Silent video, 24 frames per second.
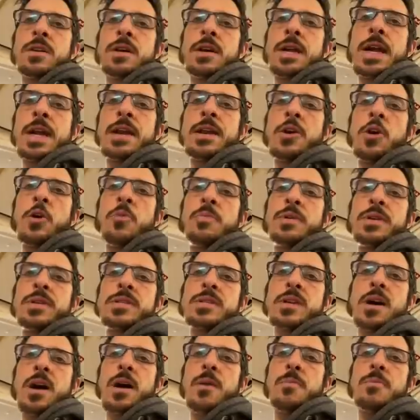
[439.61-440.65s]
and it opens
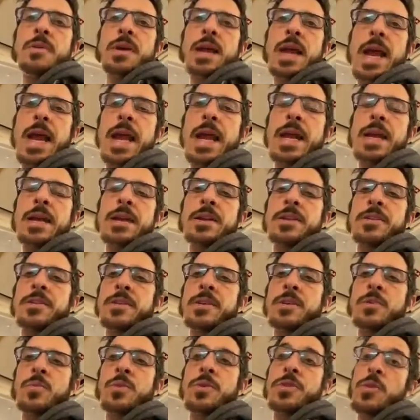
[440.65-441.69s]
up and
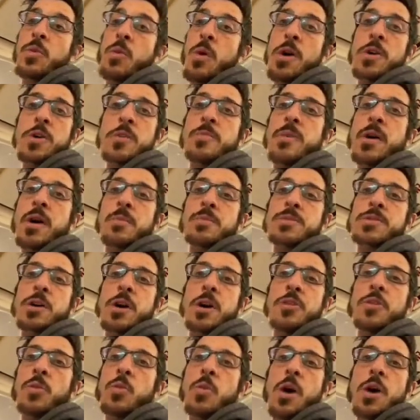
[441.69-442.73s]
when the water pumps
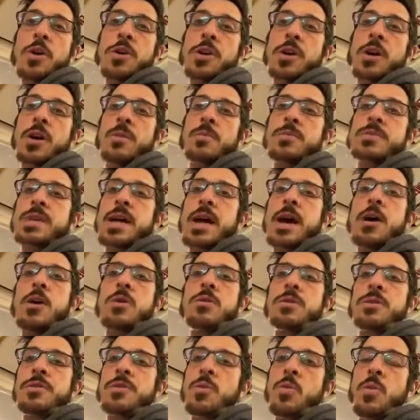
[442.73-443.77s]
on the water comes
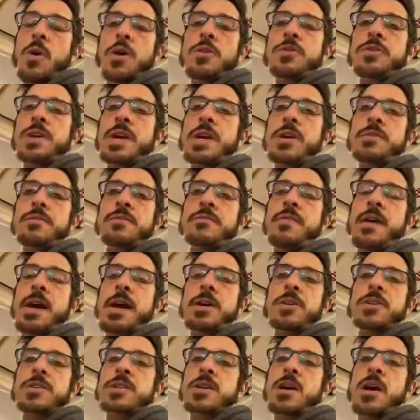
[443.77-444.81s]
out the water heater
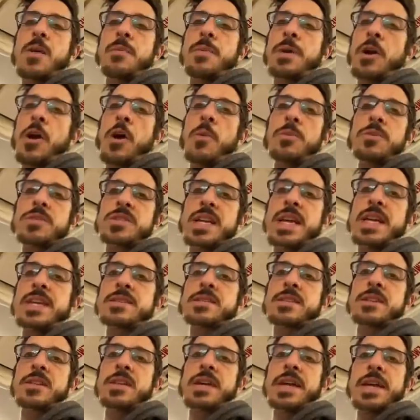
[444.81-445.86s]
fires up and almost
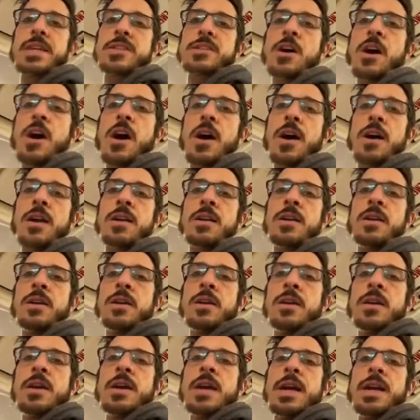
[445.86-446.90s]
instantly it's hot
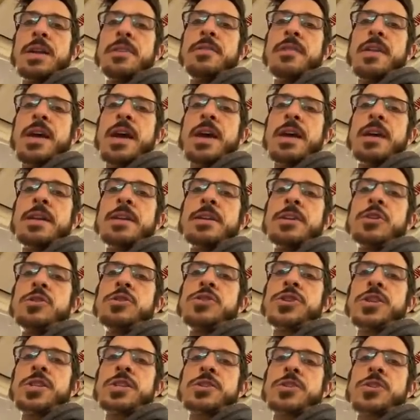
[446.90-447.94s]
and then you
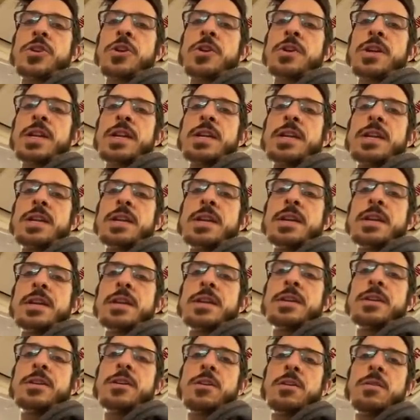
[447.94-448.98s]
just turn it
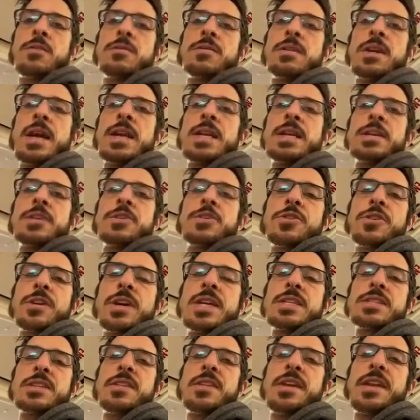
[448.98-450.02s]
you know 90
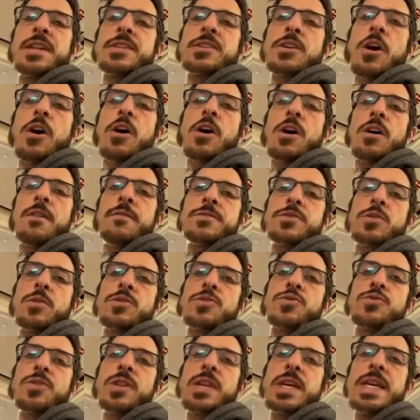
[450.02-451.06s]
degrees and then it's off so
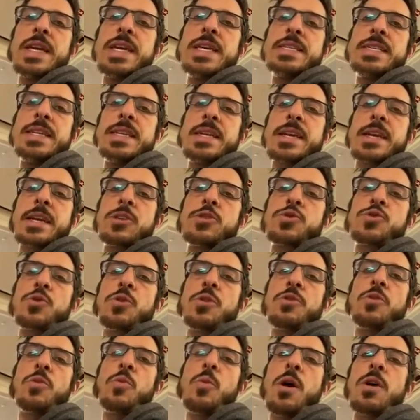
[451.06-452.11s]
it's really easy to control
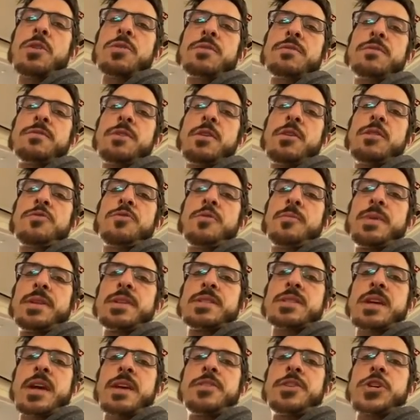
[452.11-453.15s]
the water flow from
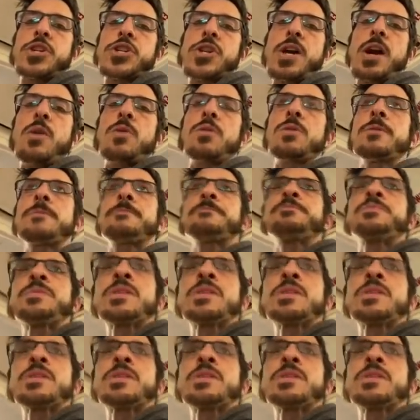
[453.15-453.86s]
inside the shower